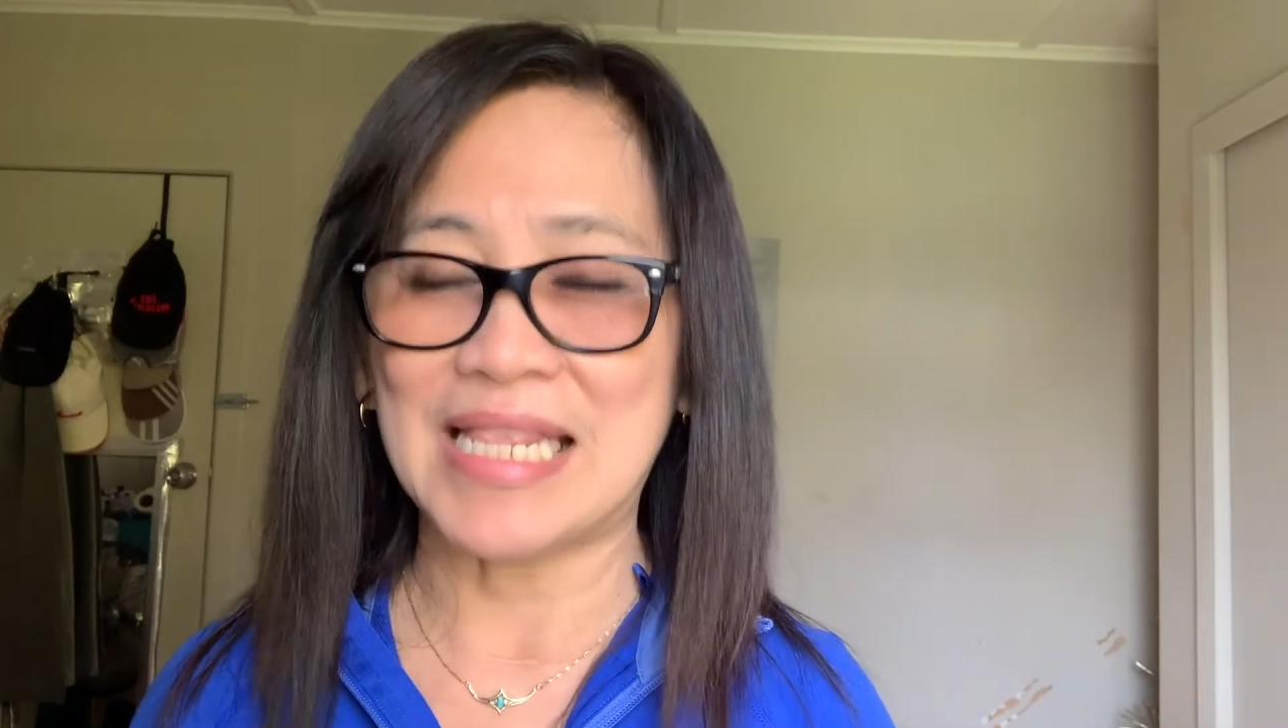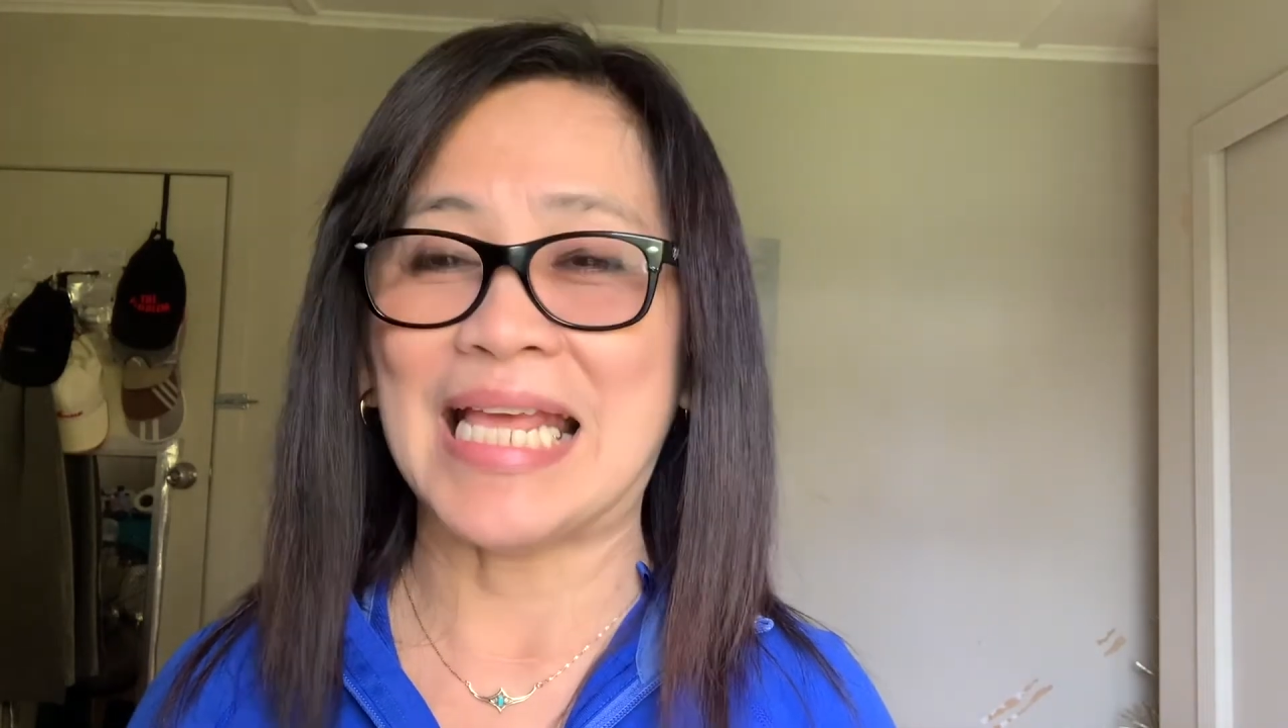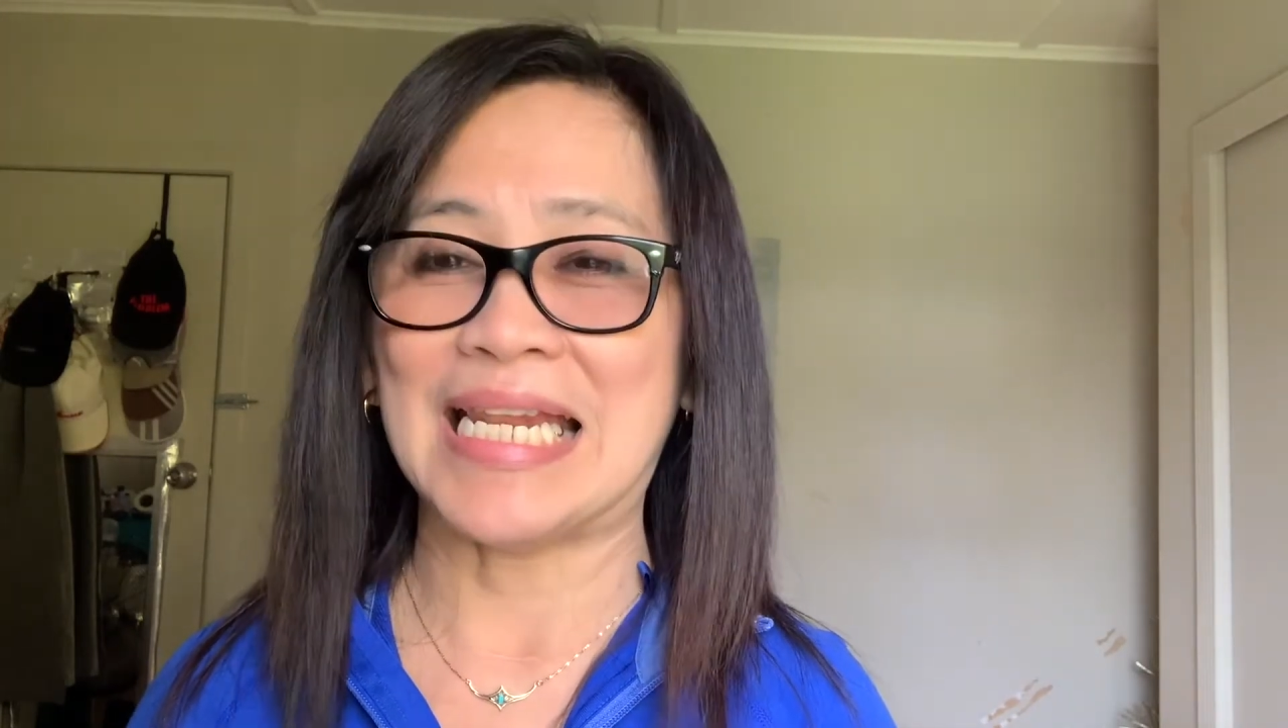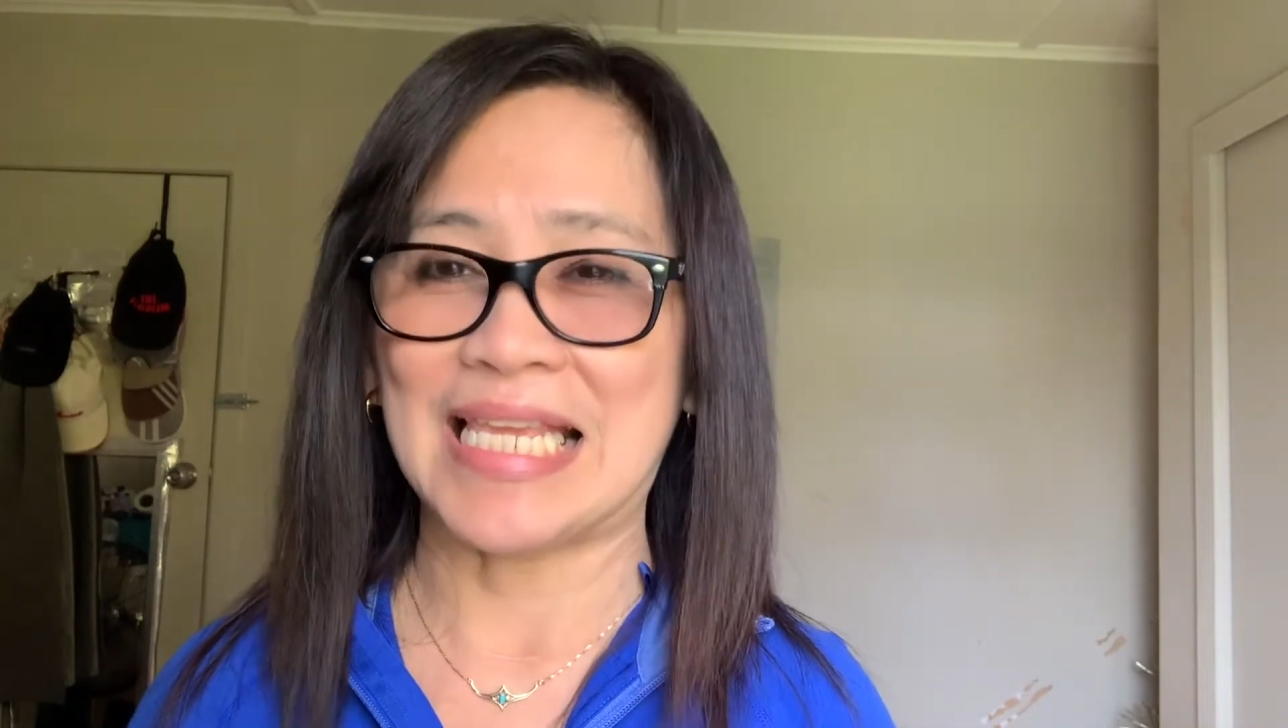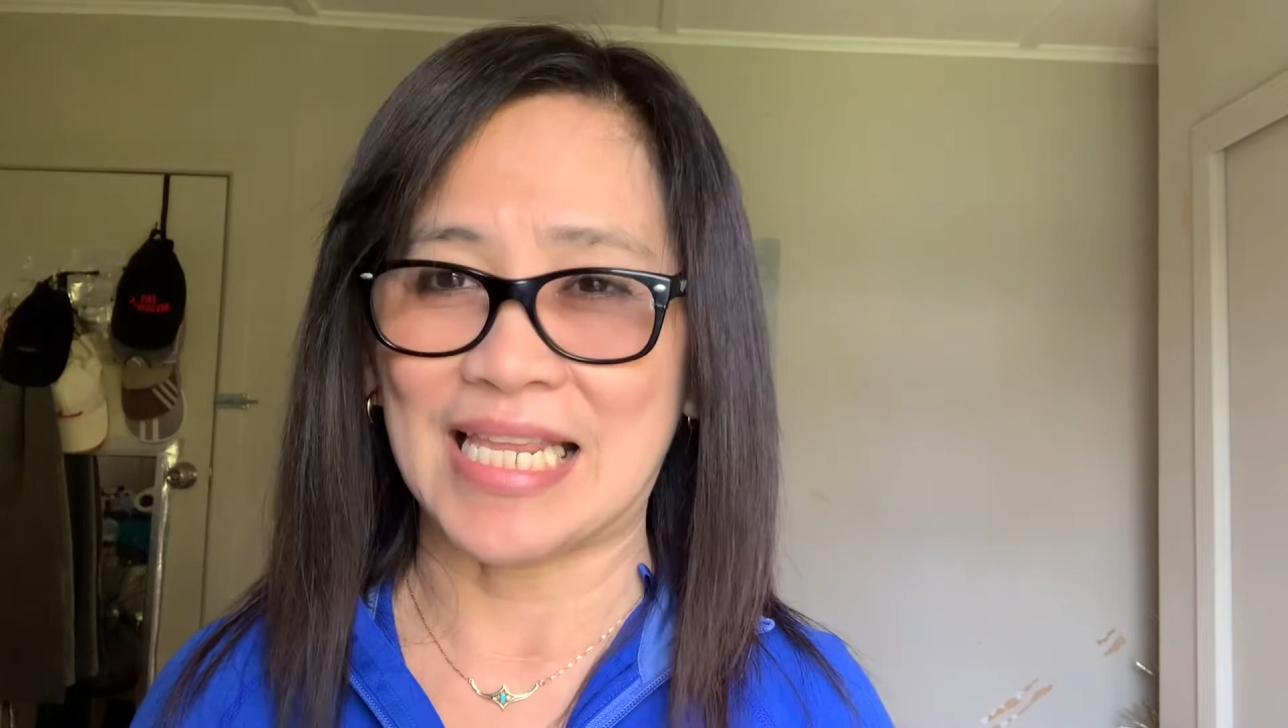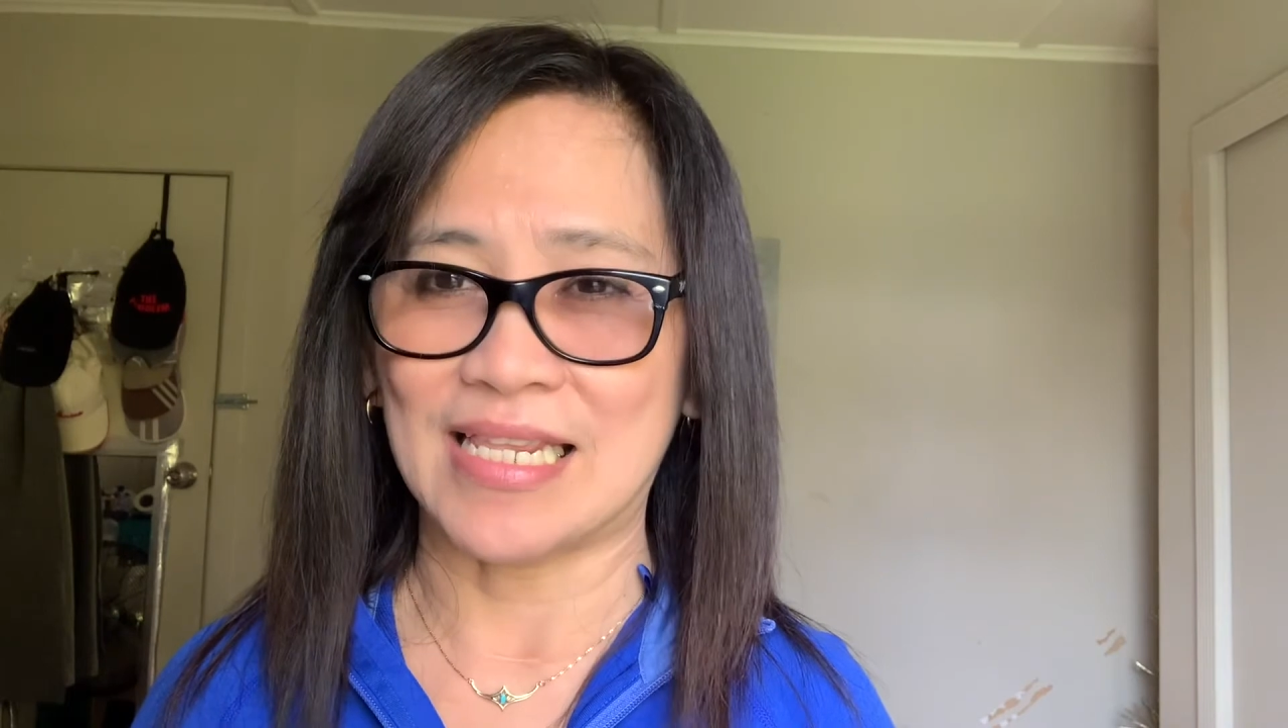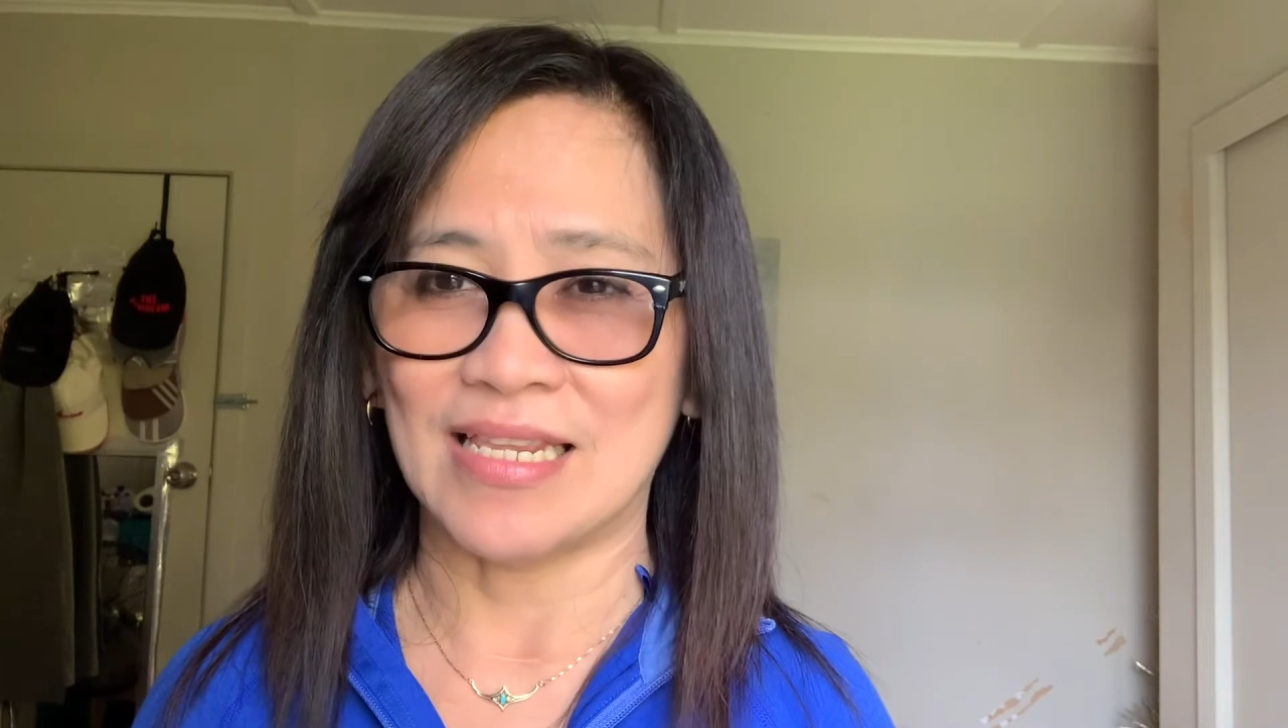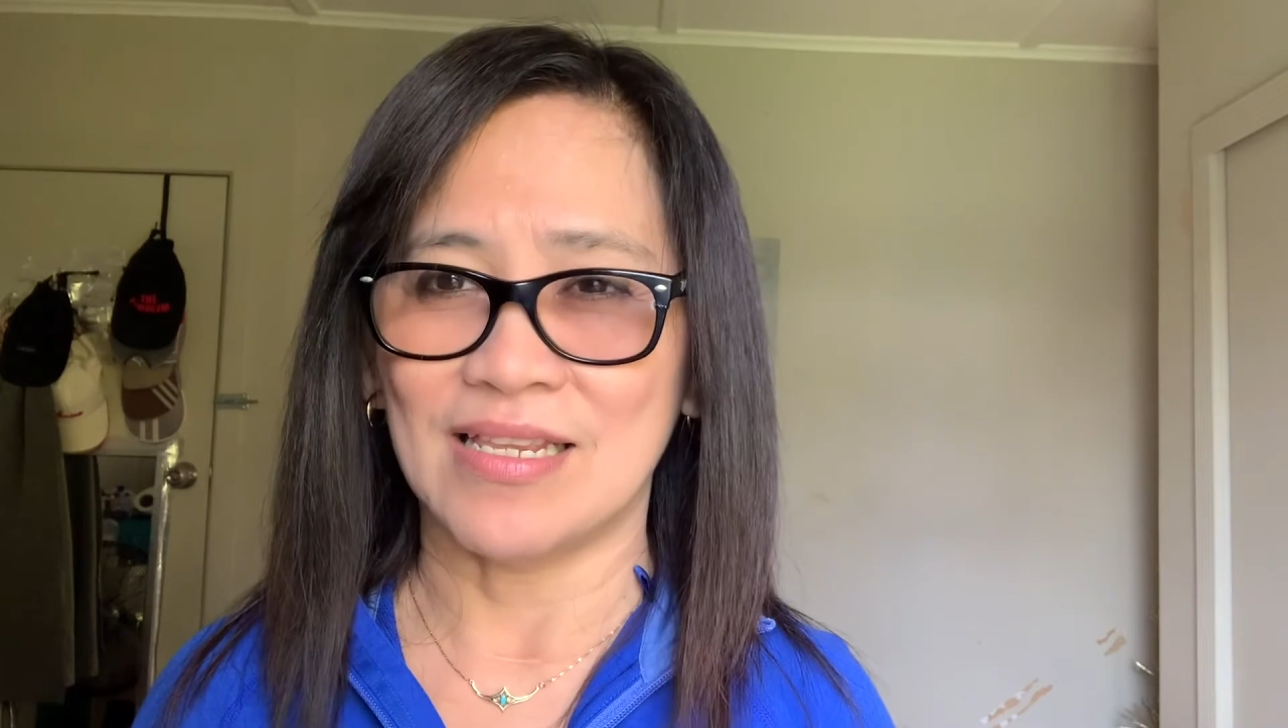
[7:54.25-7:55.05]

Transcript: the need